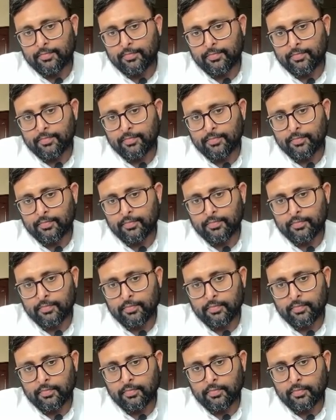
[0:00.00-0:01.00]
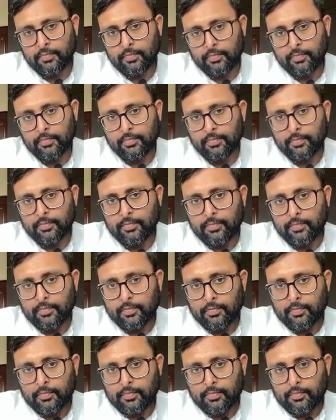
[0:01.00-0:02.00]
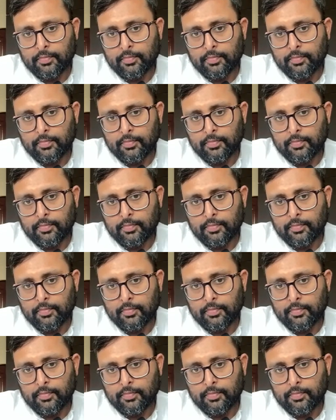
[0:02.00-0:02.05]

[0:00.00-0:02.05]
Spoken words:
[no speech]